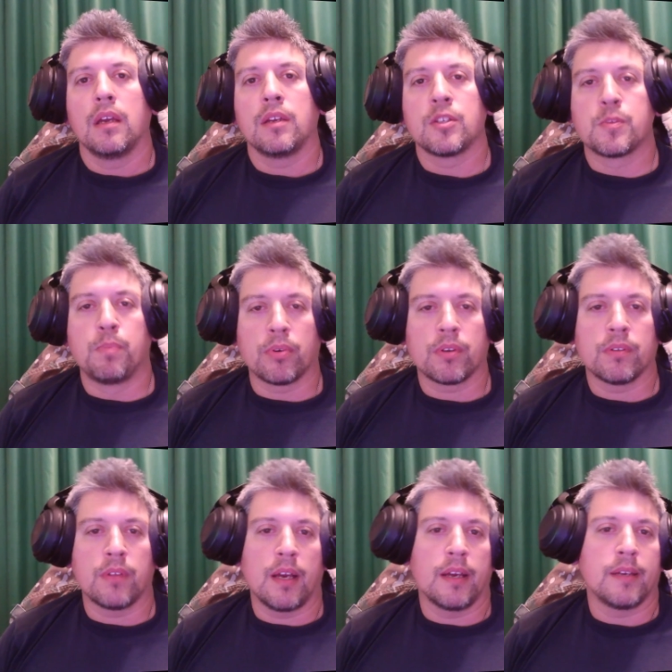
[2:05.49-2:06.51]
It is
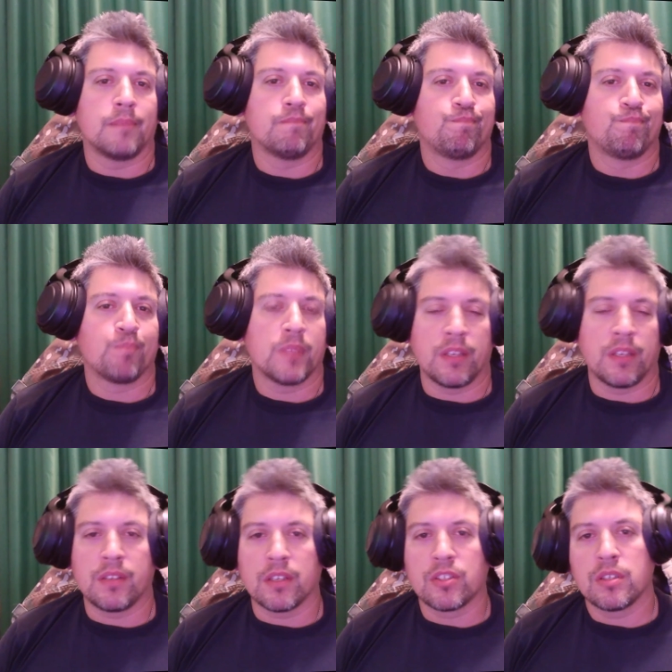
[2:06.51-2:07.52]
borderline an
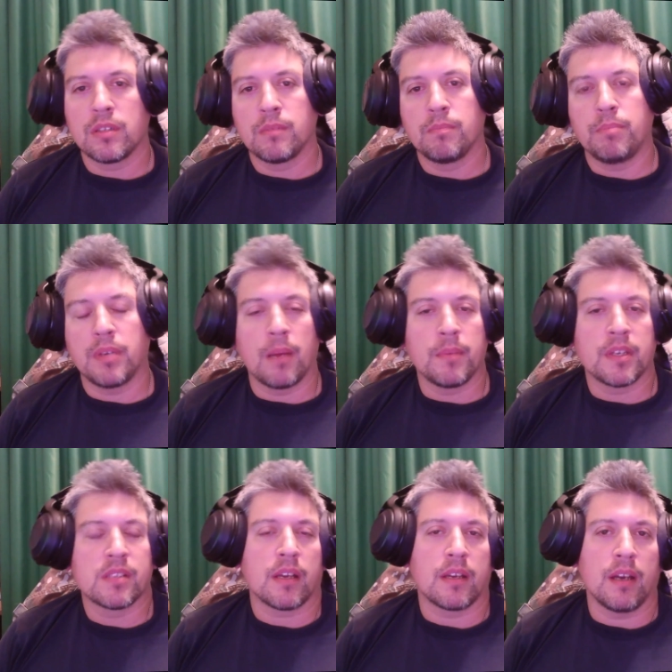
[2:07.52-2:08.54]
addiction, becoming
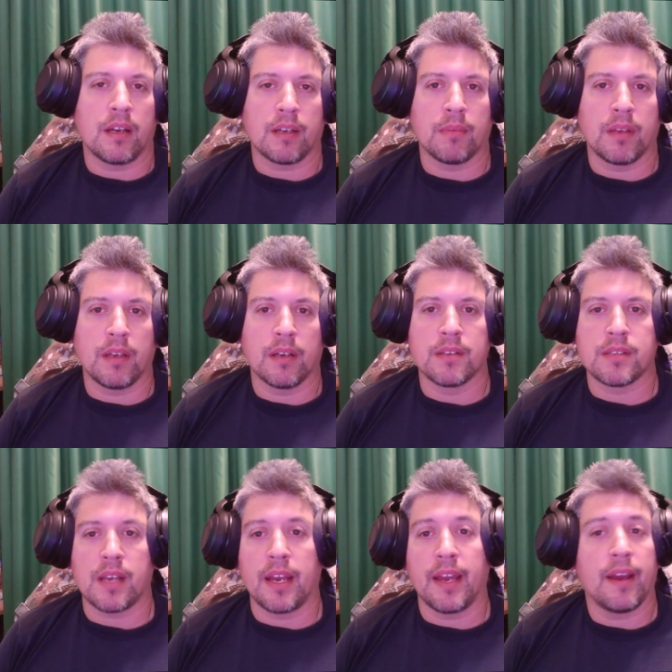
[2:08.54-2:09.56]
psychotic, because
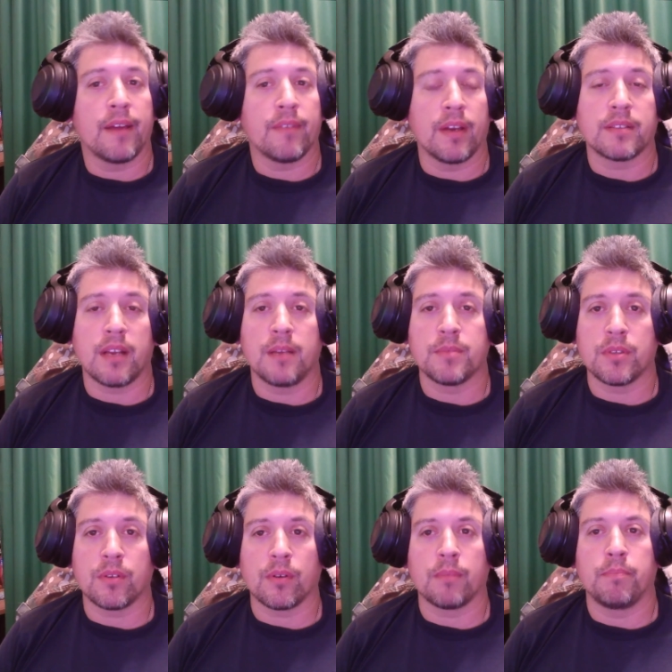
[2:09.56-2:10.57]
I have at times
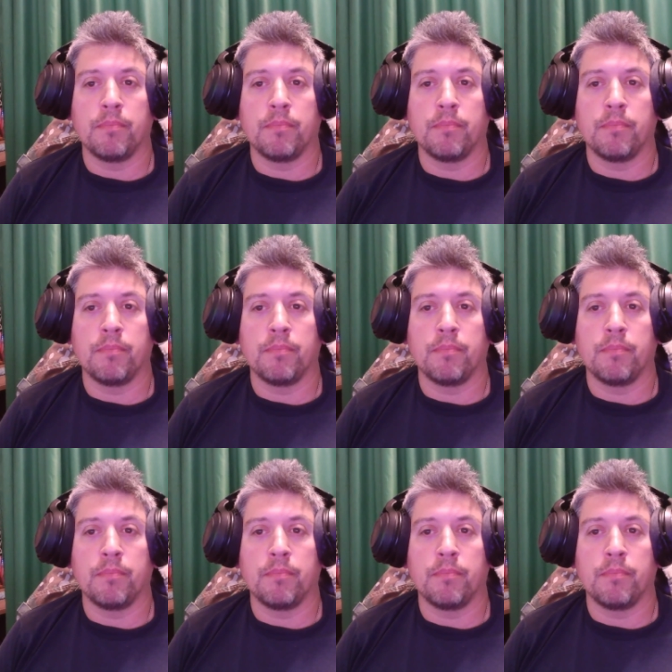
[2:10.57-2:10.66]
endured